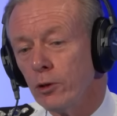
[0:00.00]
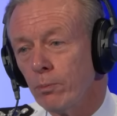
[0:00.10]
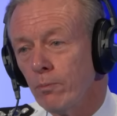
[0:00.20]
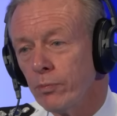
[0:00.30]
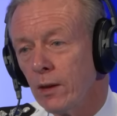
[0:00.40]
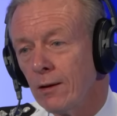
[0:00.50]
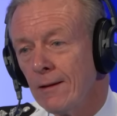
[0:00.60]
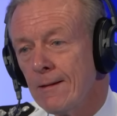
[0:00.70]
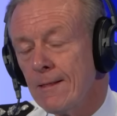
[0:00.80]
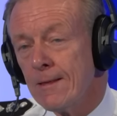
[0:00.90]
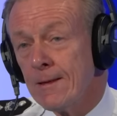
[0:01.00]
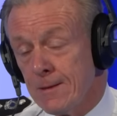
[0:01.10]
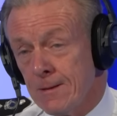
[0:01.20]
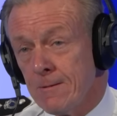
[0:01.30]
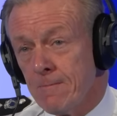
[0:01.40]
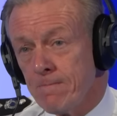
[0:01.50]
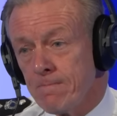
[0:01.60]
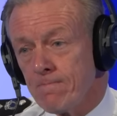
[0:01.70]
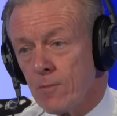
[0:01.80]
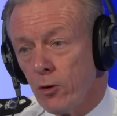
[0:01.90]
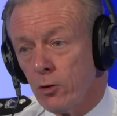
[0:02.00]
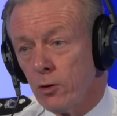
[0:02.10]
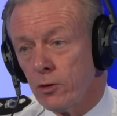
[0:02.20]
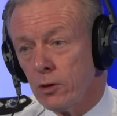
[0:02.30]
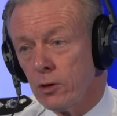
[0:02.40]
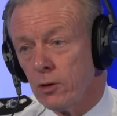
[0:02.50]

gaps now. If you're putting more men and women out there